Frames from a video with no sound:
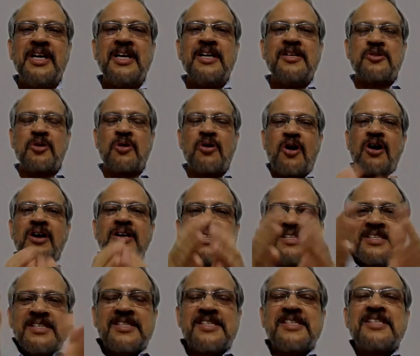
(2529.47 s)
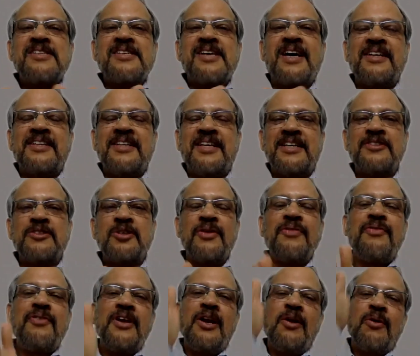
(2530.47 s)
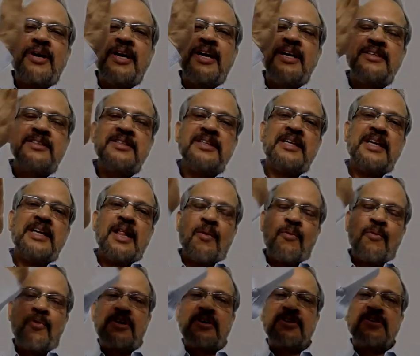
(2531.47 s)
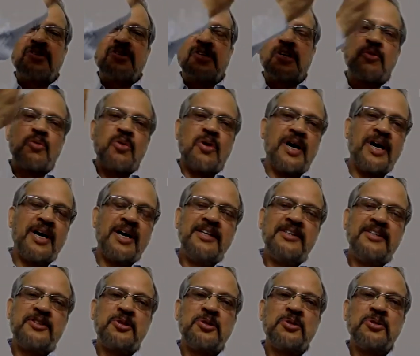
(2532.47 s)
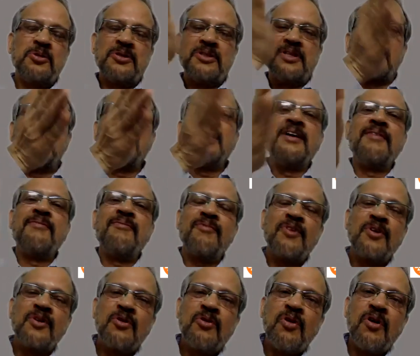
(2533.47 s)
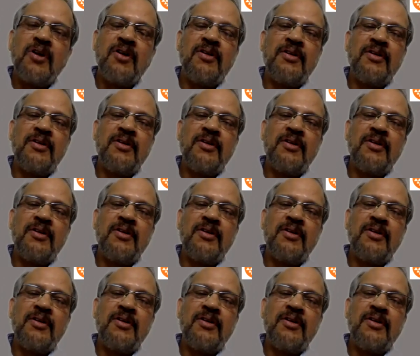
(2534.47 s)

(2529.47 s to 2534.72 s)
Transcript: So all these things are there. So if you look at what is required to run a good